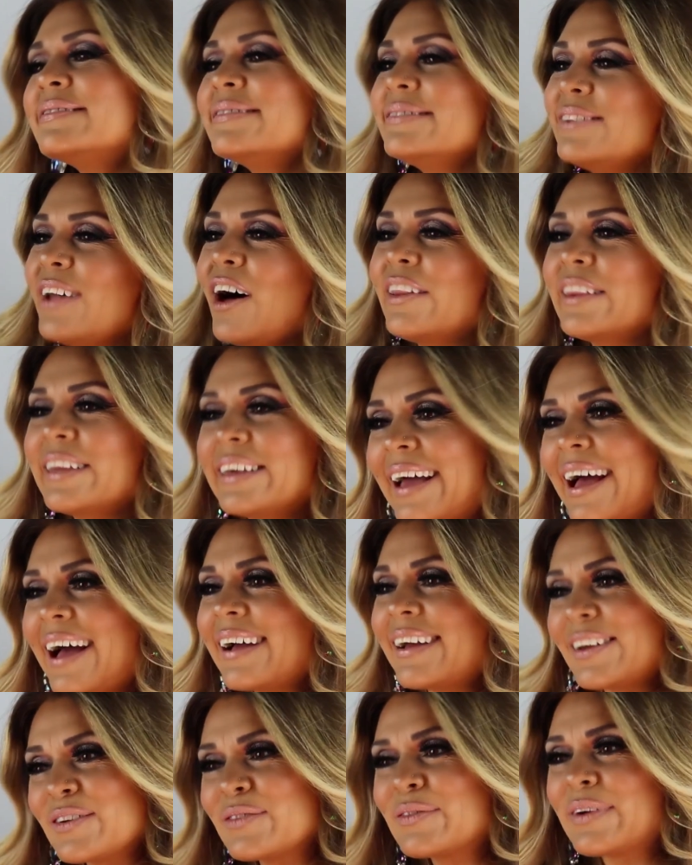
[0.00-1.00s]

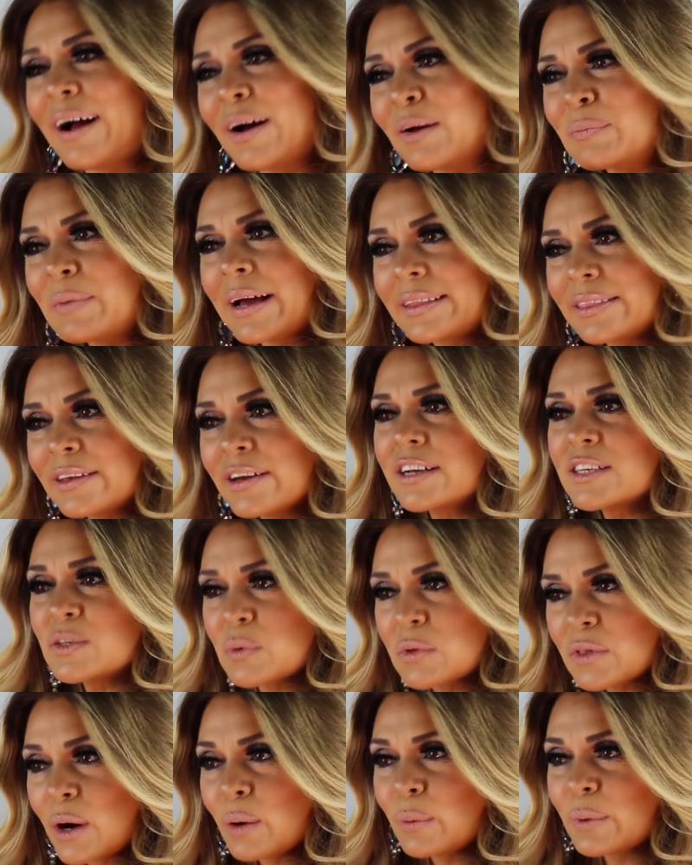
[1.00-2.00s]
lollygagging around back there because
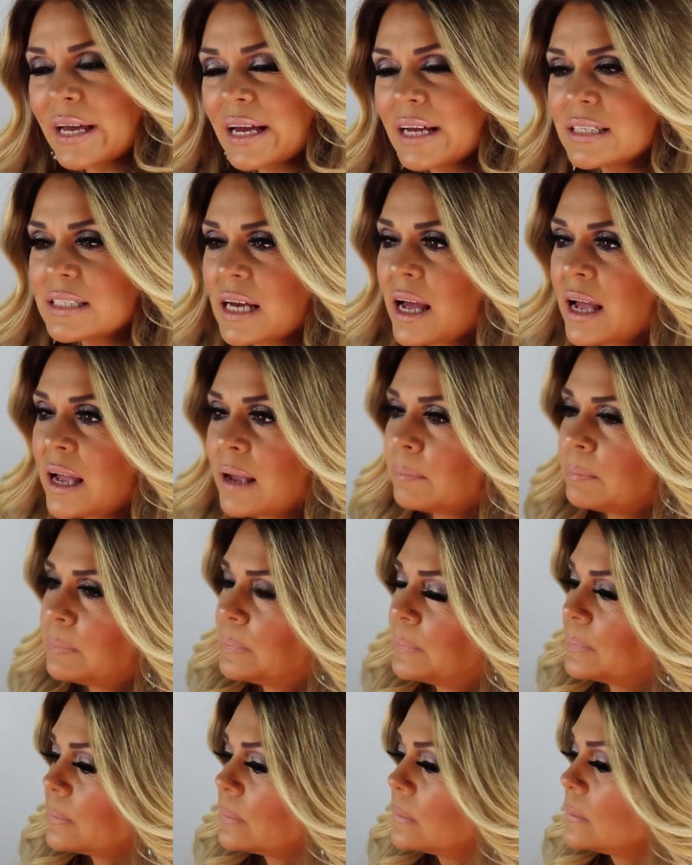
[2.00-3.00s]
we thought we had time.
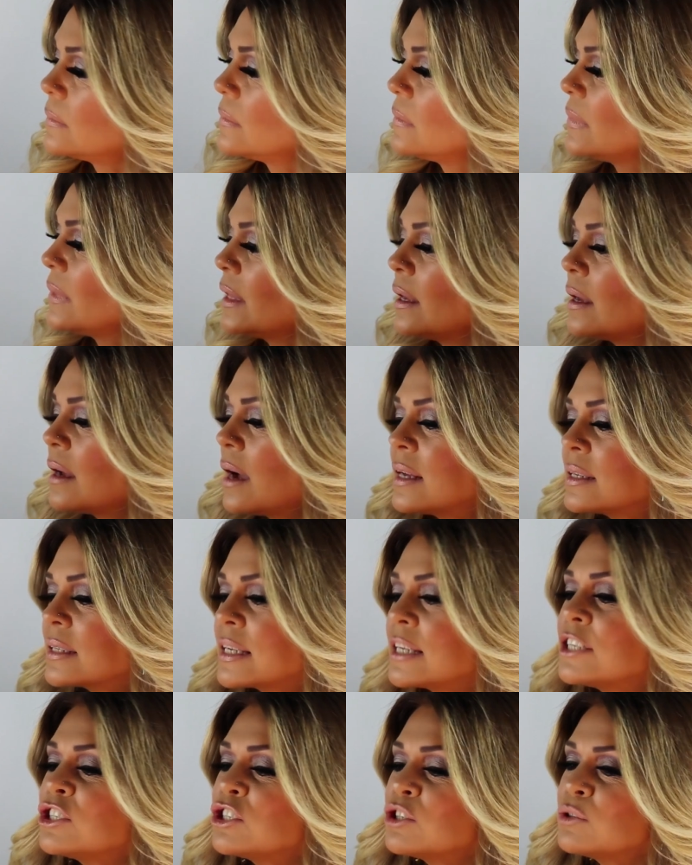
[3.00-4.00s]
I
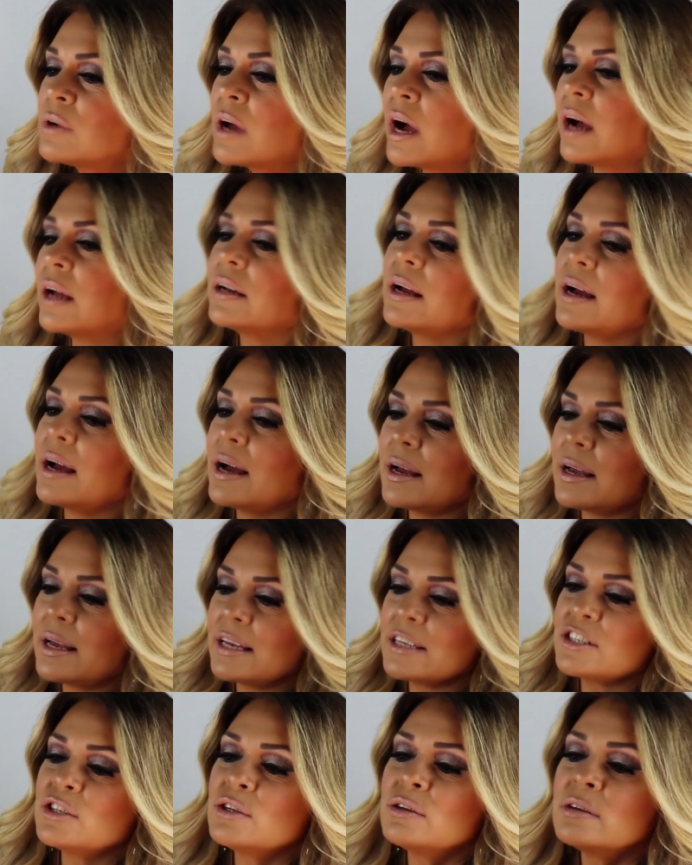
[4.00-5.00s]
kid you not.
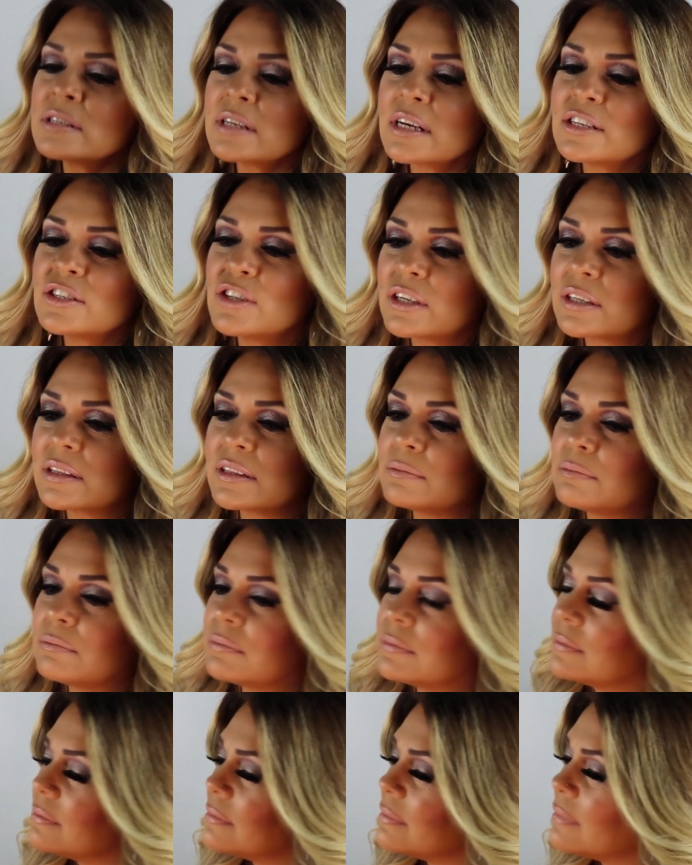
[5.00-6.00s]
As soon as I took
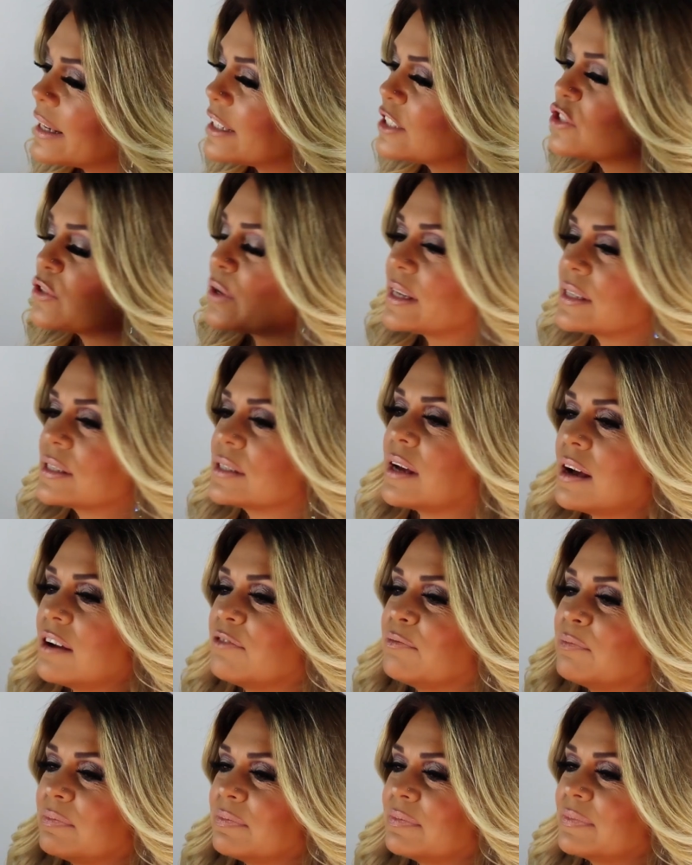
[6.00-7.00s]
my dress
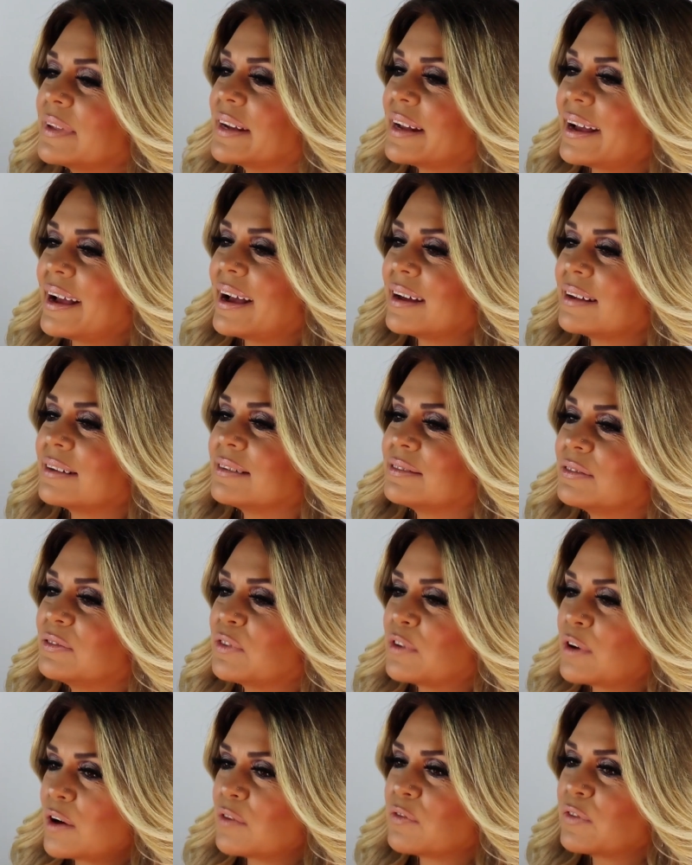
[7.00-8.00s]
off that I had
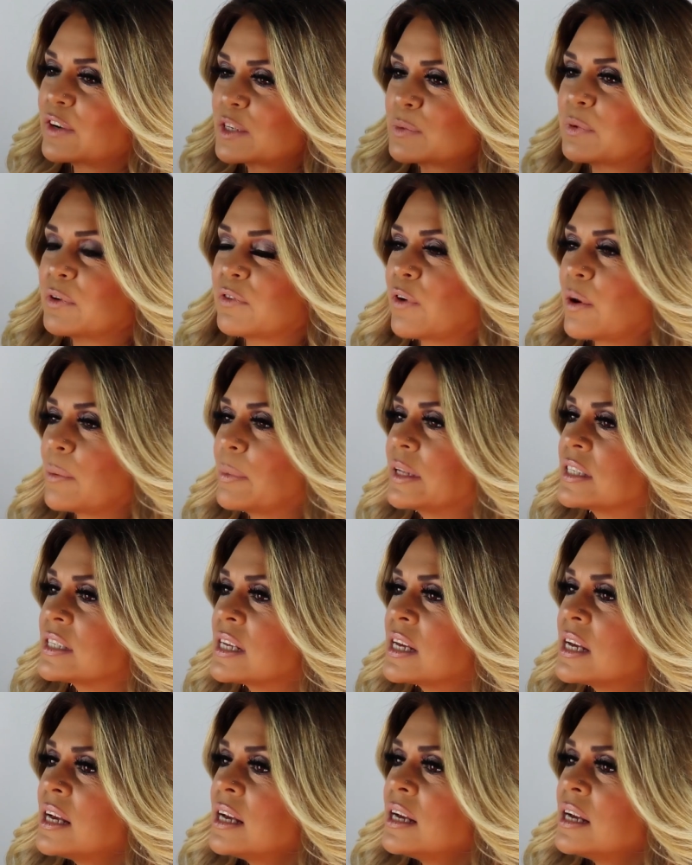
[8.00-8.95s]
for our first performance,